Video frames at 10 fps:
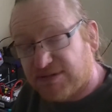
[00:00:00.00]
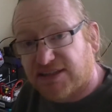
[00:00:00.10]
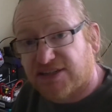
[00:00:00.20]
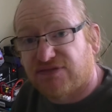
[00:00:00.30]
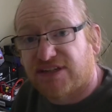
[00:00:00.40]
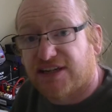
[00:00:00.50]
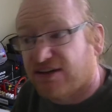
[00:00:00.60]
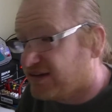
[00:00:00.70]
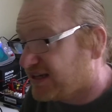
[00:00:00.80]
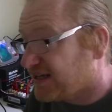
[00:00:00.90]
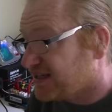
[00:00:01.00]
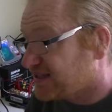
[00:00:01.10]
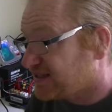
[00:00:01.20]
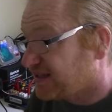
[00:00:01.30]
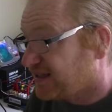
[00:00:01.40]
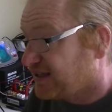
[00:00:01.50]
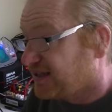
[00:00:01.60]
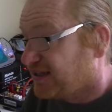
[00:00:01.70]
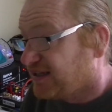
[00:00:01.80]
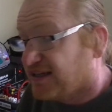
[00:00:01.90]
of this video is
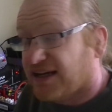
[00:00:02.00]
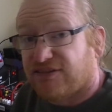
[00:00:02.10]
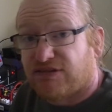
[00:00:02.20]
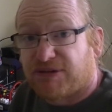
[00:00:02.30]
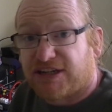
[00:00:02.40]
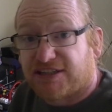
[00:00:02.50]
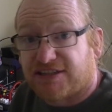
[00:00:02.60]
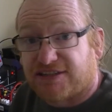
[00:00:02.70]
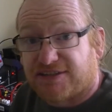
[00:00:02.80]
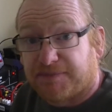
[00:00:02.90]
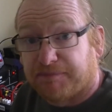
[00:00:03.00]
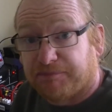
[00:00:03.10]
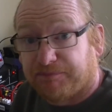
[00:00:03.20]
repeaters.